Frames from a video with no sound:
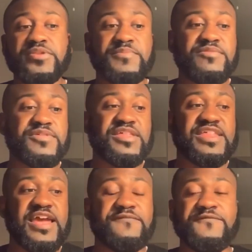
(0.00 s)
but he was in
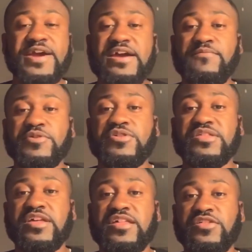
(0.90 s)
San Fran, which is
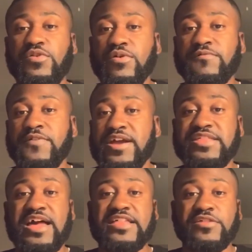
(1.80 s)
a historic
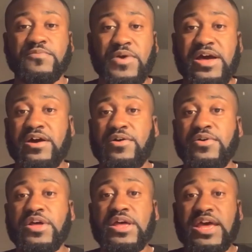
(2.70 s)
franchise as well.